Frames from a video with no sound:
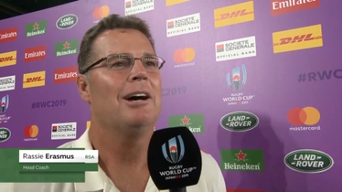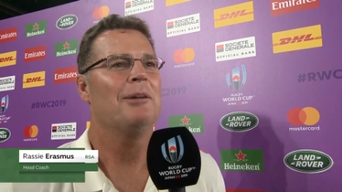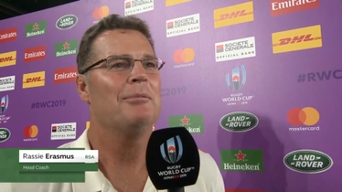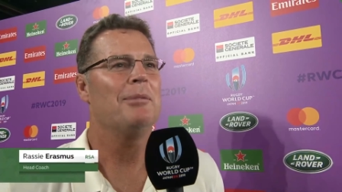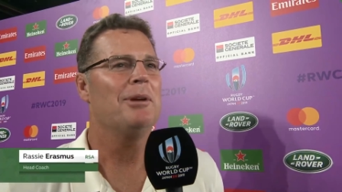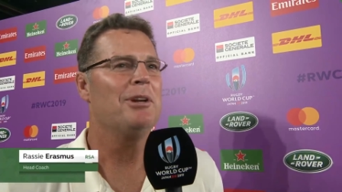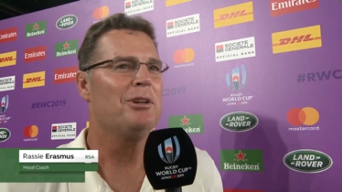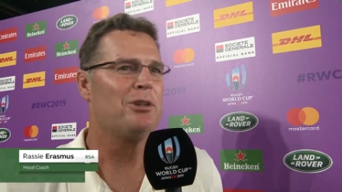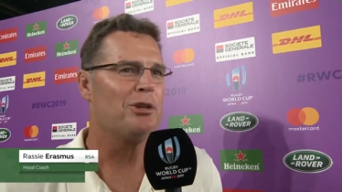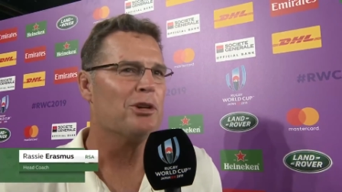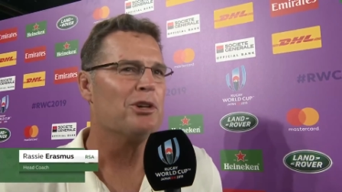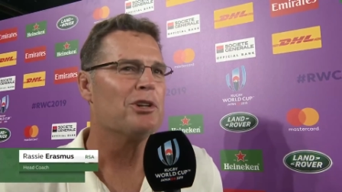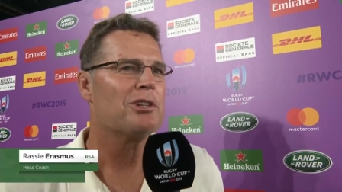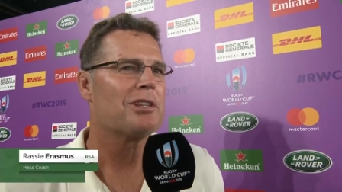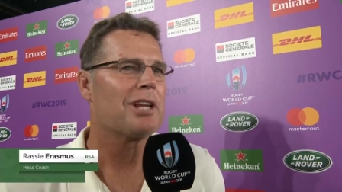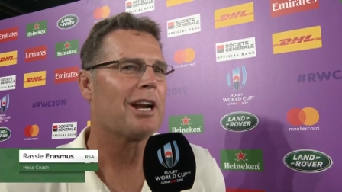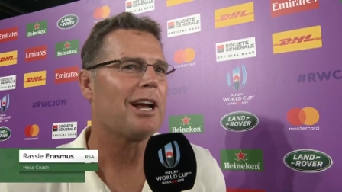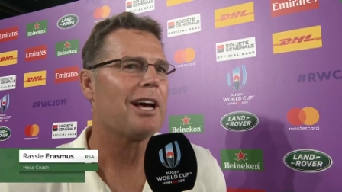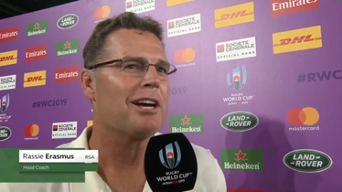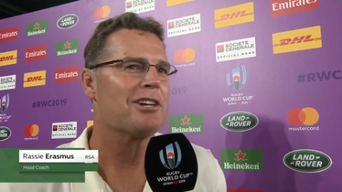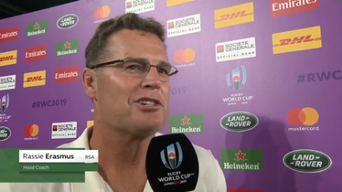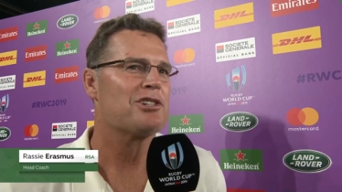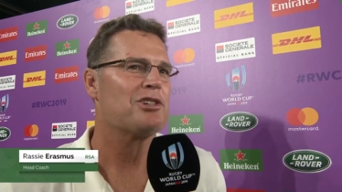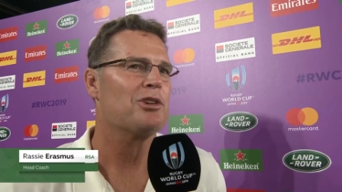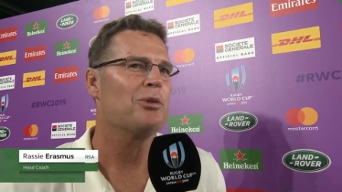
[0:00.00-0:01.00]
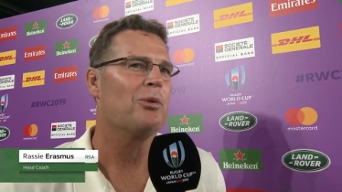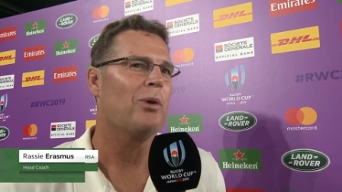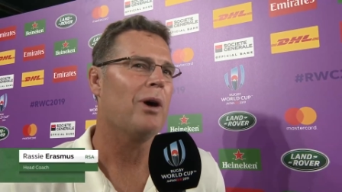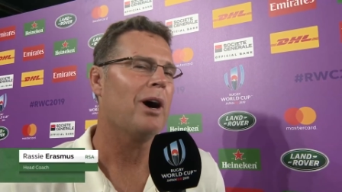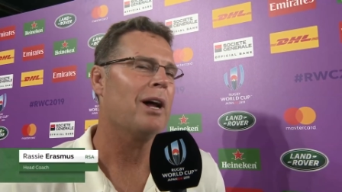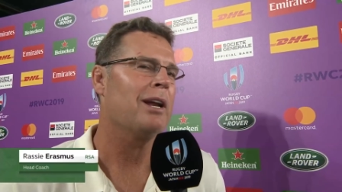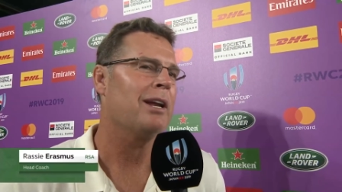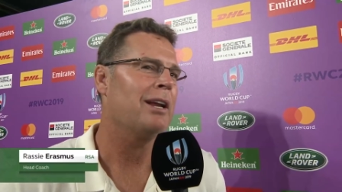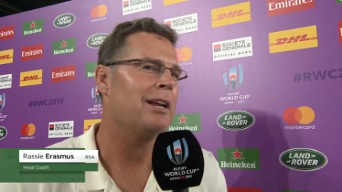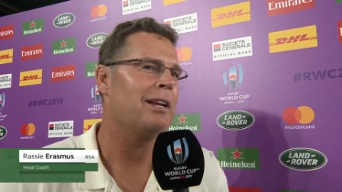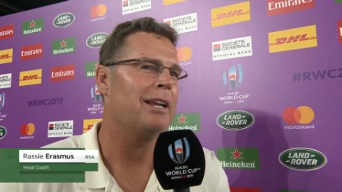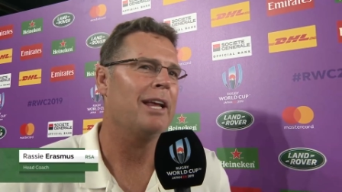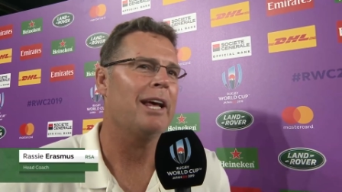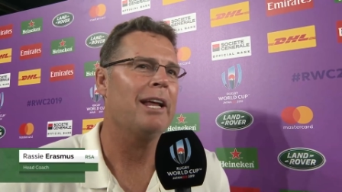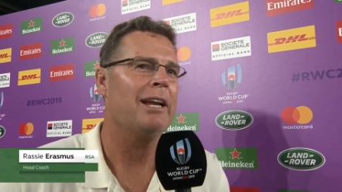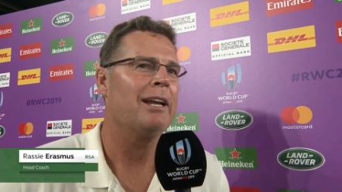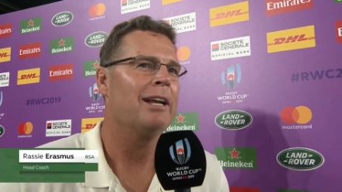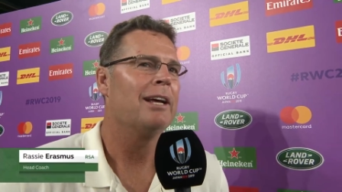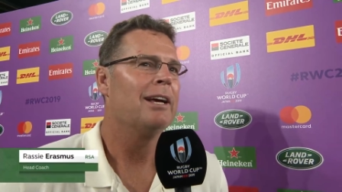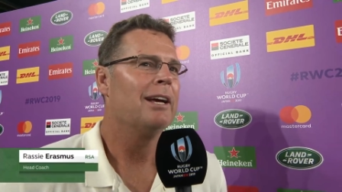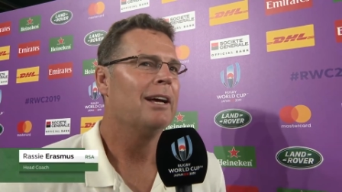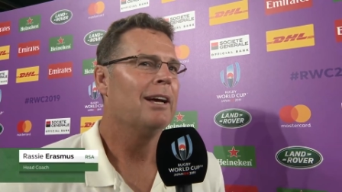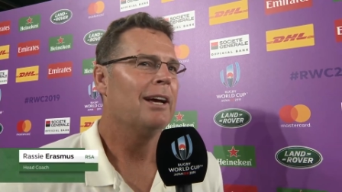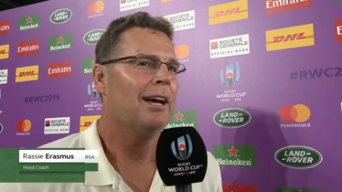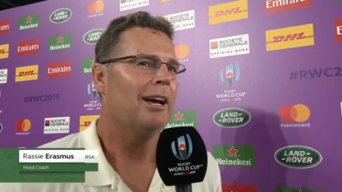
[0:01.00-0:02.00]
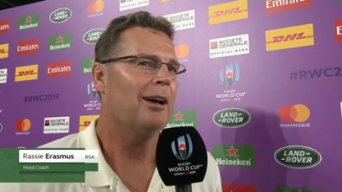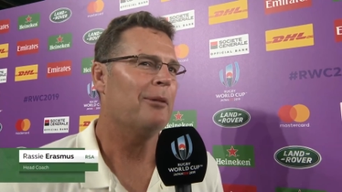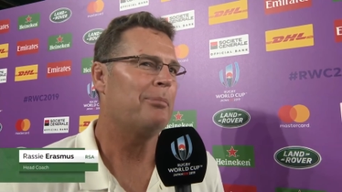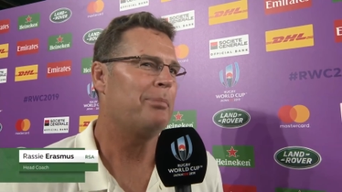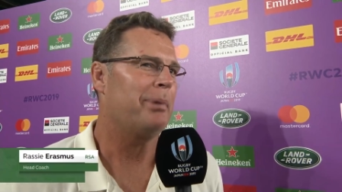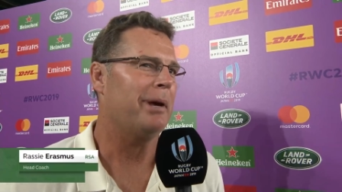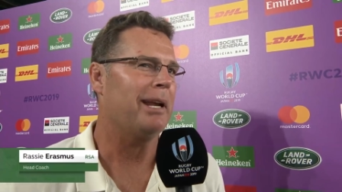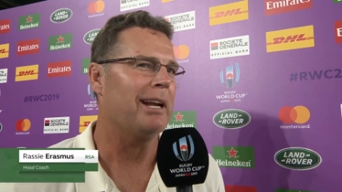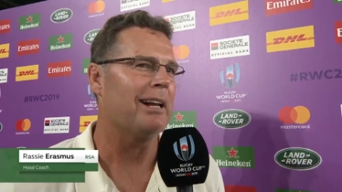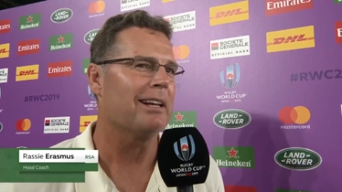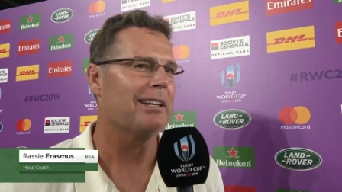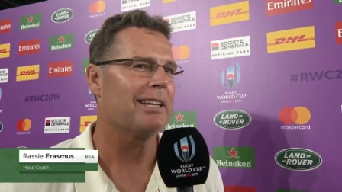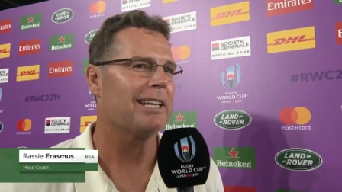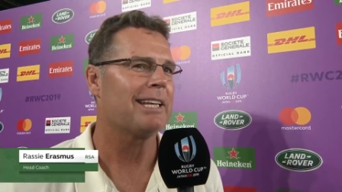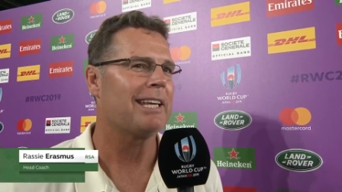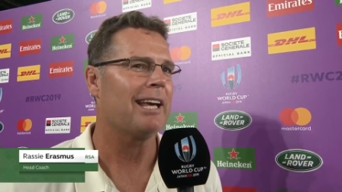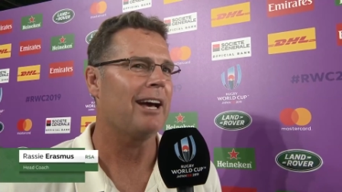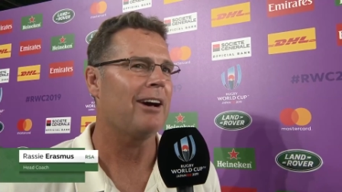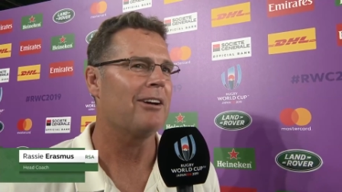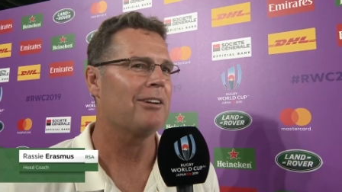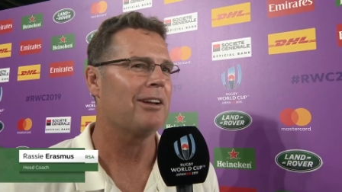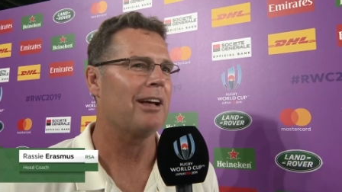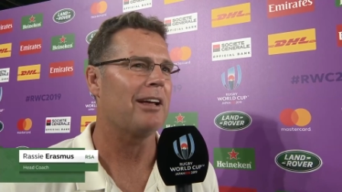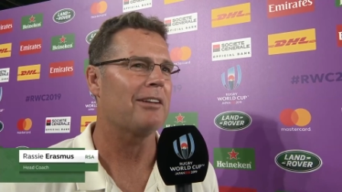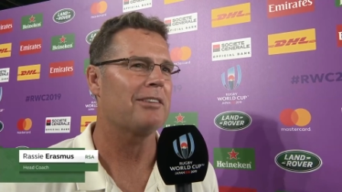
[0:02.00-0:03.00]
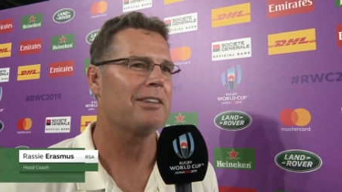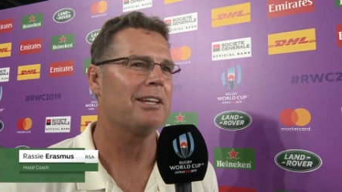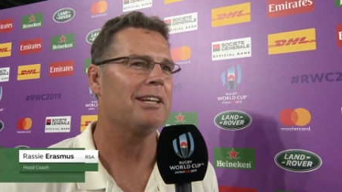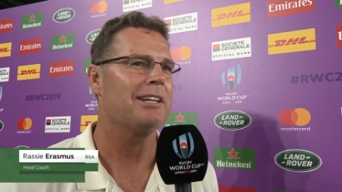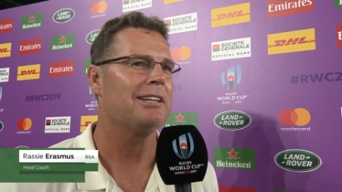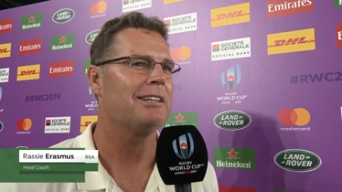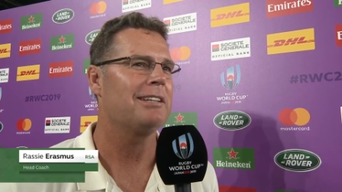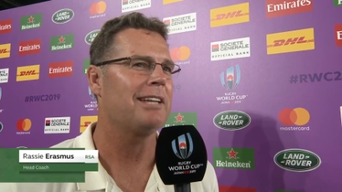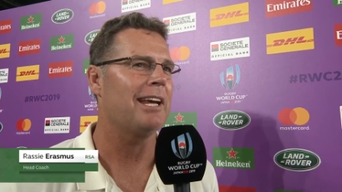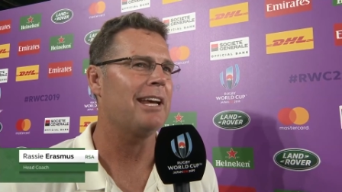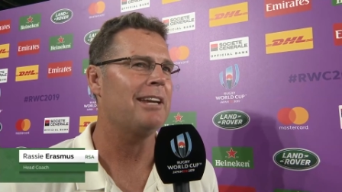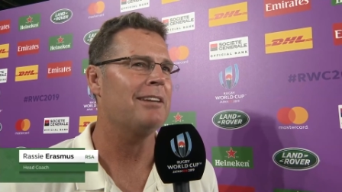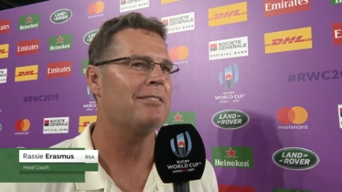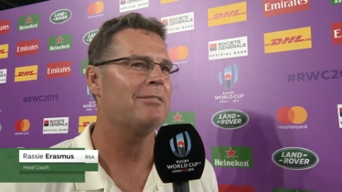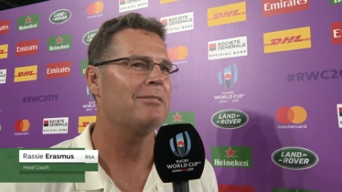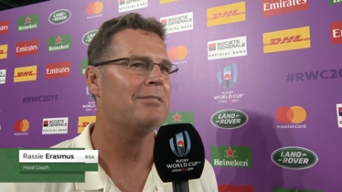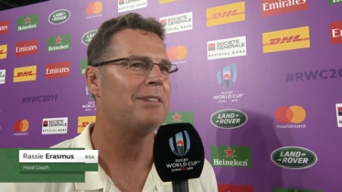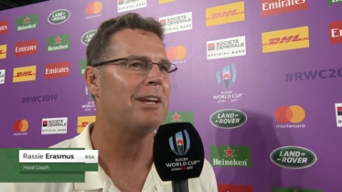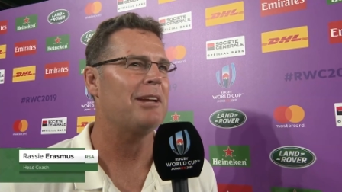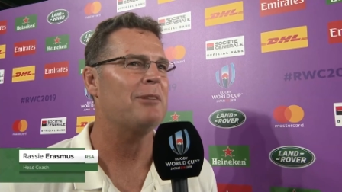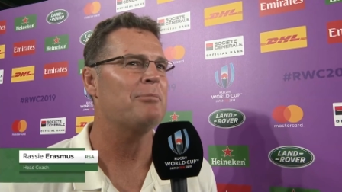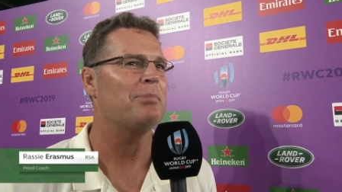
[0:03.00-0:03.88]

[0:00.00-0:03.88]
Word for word: I mean, two tries to one and then a penalty count, I think 10,